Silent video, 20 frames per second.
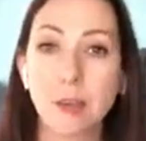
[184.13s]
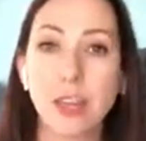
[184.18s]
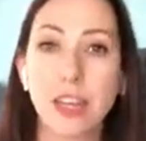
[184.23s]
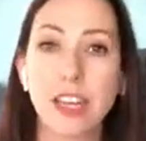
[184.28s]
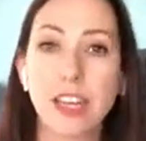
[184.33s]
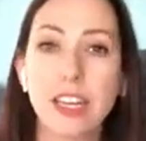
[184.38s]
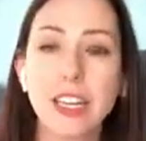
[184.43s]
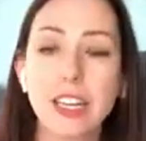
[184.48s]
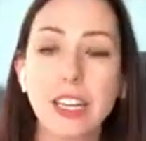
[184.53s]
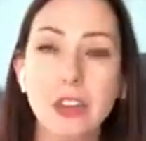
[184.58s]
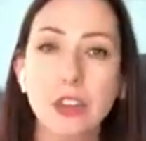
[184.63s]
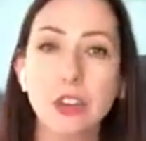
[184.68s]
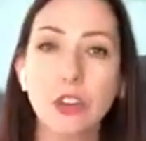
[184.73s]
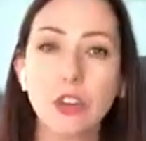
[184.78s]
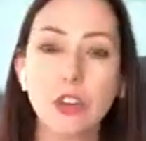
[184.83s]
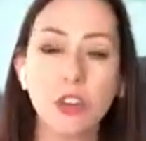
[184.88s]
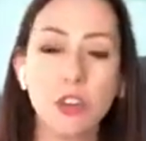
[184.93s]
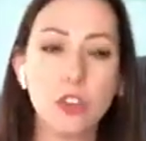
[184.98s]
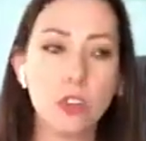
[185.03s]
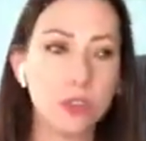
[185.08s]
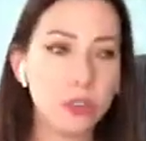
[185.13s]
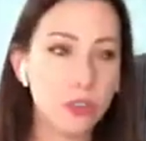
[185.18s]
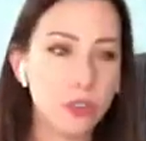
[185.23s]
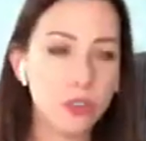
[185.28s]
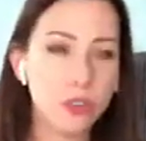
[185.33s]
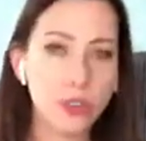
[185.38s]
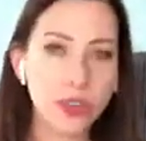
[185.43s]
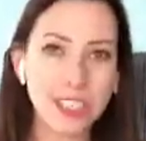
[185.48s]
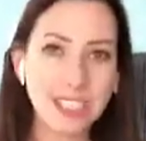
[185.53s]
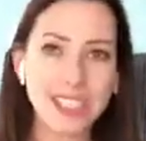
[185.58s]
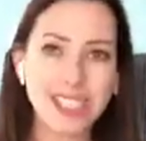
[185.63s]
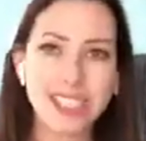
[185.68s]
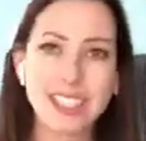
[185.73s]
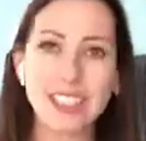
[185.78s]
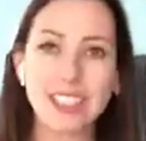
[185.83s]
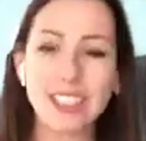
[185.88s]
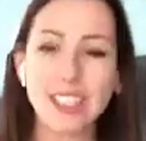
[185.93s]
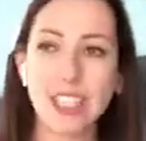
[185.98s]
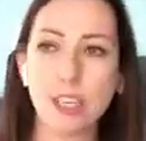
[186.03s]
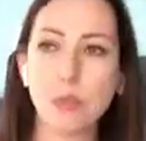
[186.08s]
Getting clear on your true
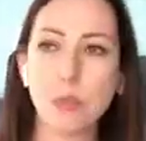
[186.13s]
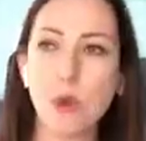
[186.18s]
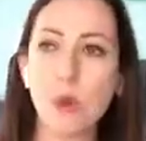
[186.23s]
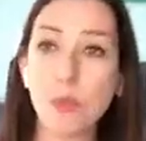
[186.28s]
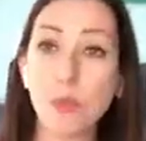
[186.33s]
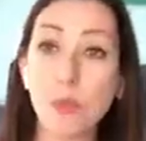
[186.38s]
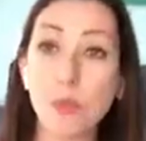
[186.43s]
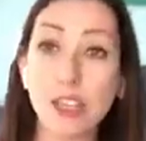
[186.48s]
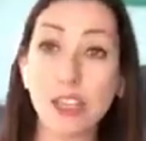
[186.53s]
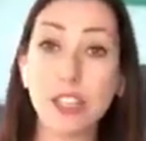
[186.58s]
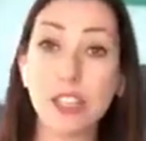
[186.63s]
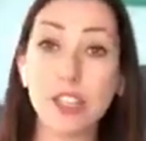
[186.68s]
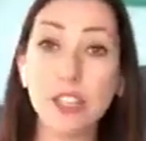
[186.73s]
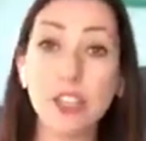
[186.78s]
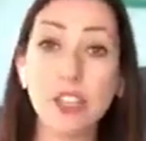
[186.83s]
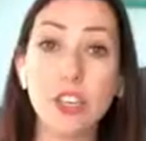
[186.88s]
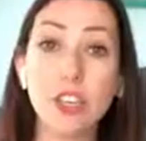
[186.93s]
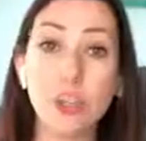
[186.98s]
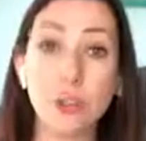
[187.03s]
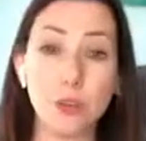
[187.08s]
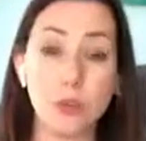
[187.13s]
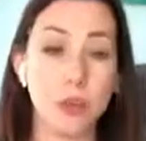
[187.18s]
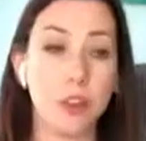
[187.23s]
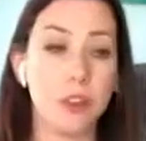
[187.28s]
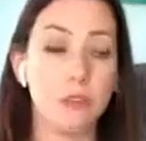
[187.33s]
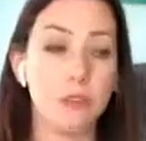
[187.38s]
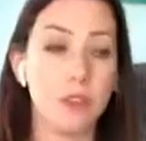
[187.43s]
identity, what brings you